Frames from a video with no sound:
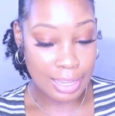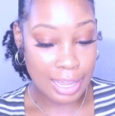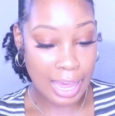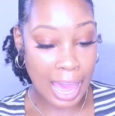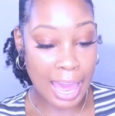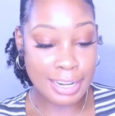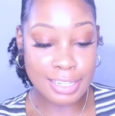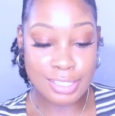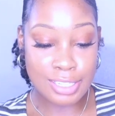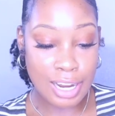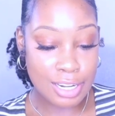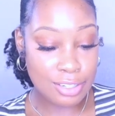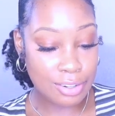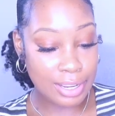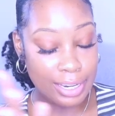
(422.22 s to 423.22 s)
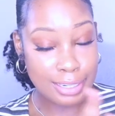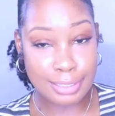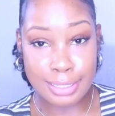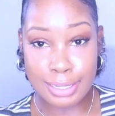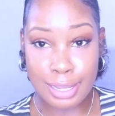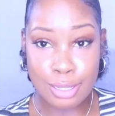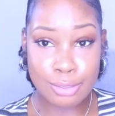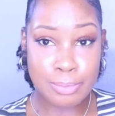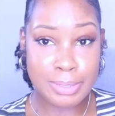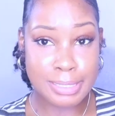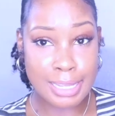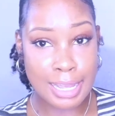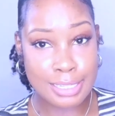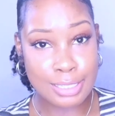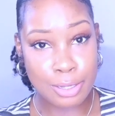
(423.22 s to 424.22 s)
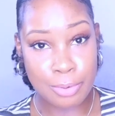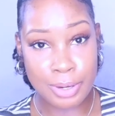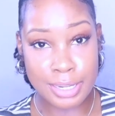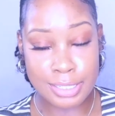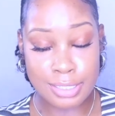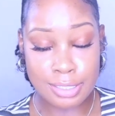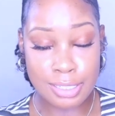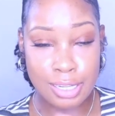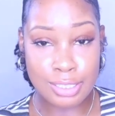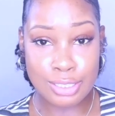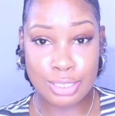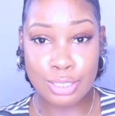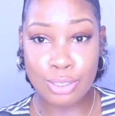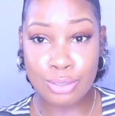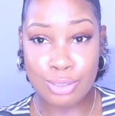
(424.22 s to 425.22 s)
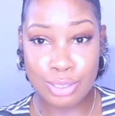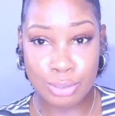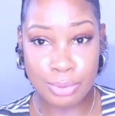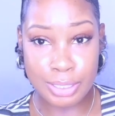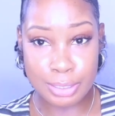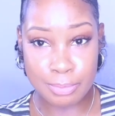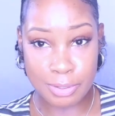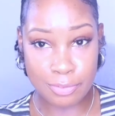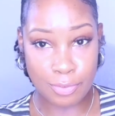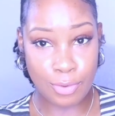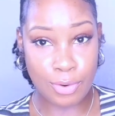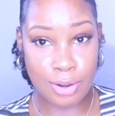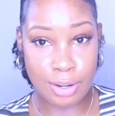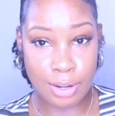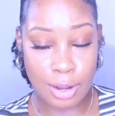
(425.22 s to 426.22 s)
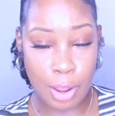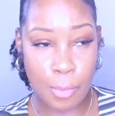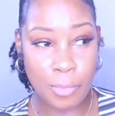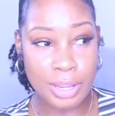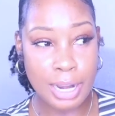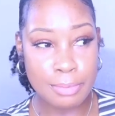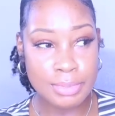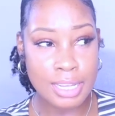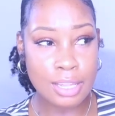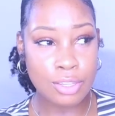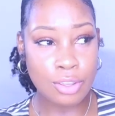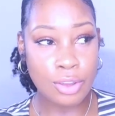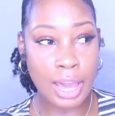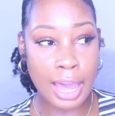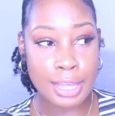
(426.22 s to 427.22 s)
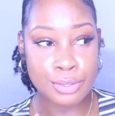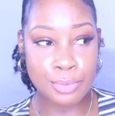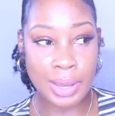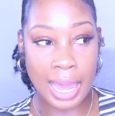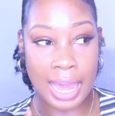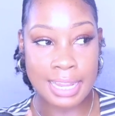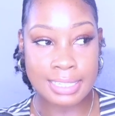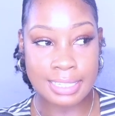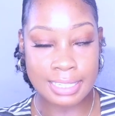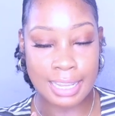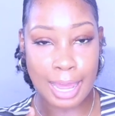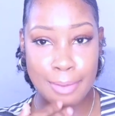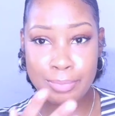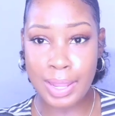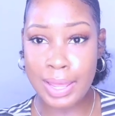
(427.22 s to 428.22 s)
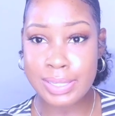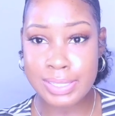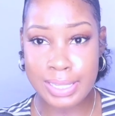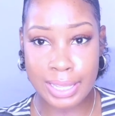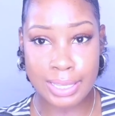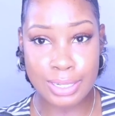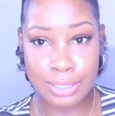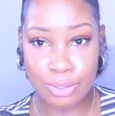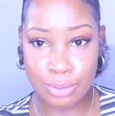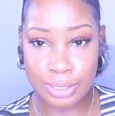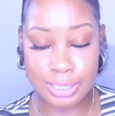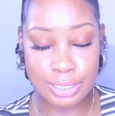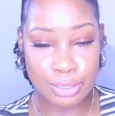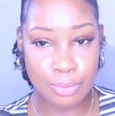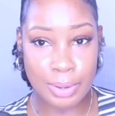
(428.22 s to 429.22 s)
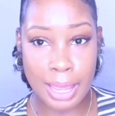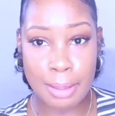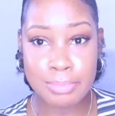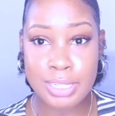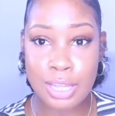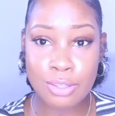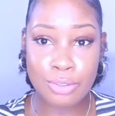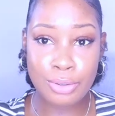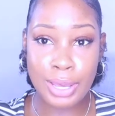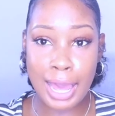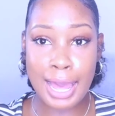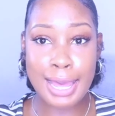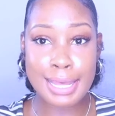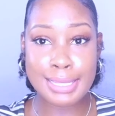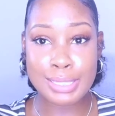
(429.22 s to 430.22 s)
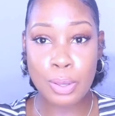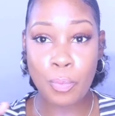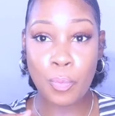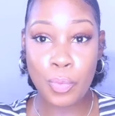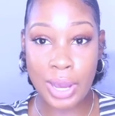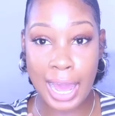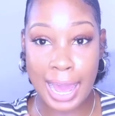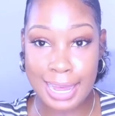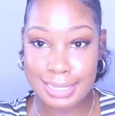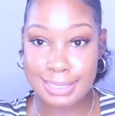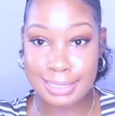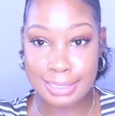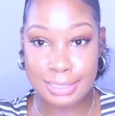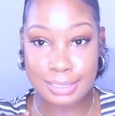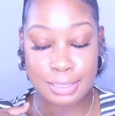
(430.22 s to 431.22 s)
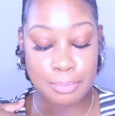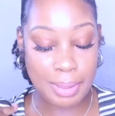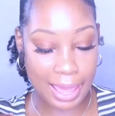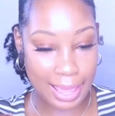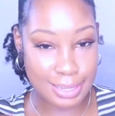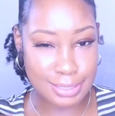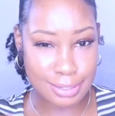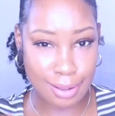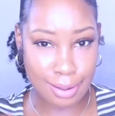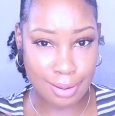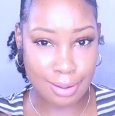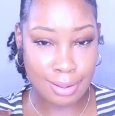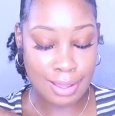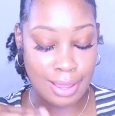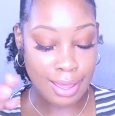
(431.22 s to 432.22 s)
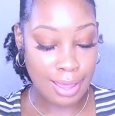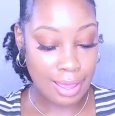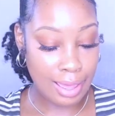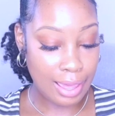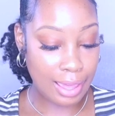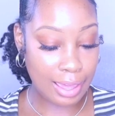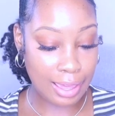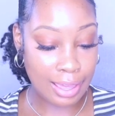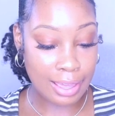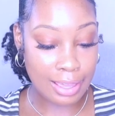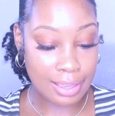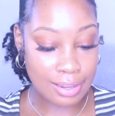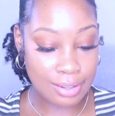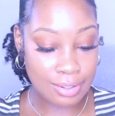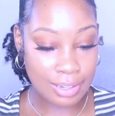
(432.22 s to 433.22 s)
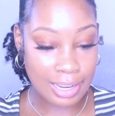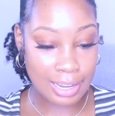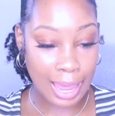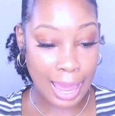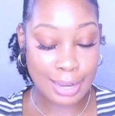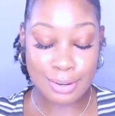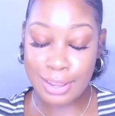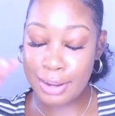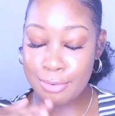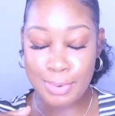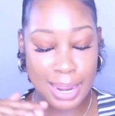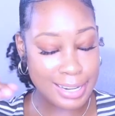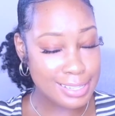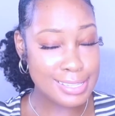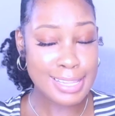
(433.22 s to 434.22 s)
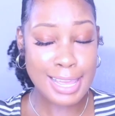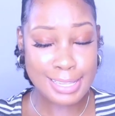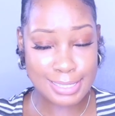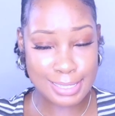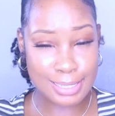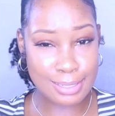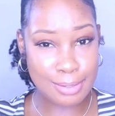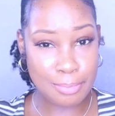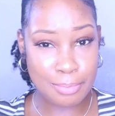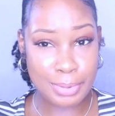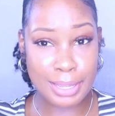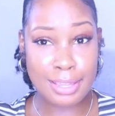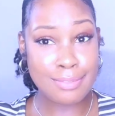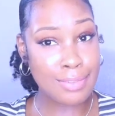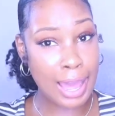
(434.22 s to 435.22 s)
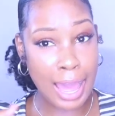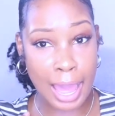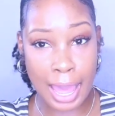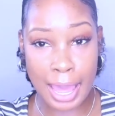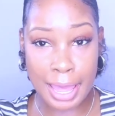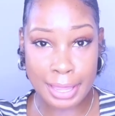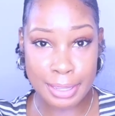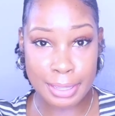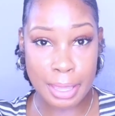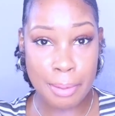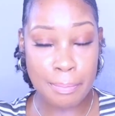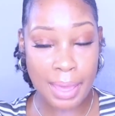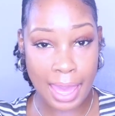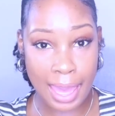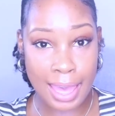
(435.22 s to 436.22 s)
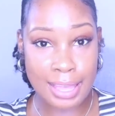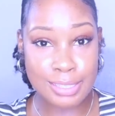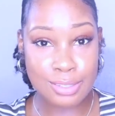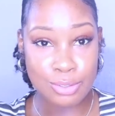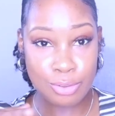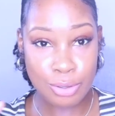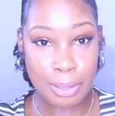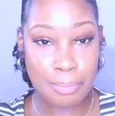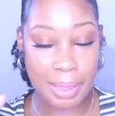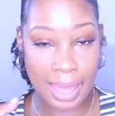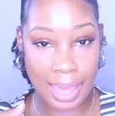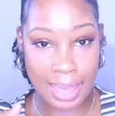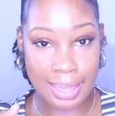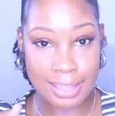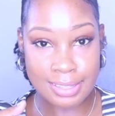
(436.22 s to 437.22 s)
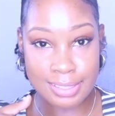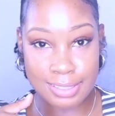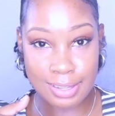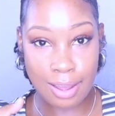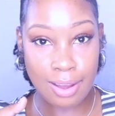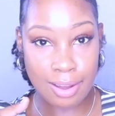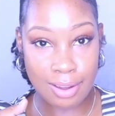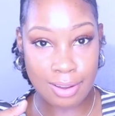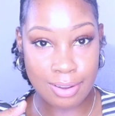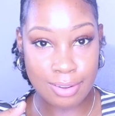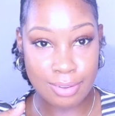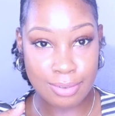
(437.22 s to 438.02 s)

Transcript: I didn't start doing anything else besides the question until 2 weeks before. And when I'm telling you guys what I did, I'm not saying to do it this way. I'm telling you guys what I did to pass, y'all. And I know everybody says it, but if I can pass, you can pass, y'all.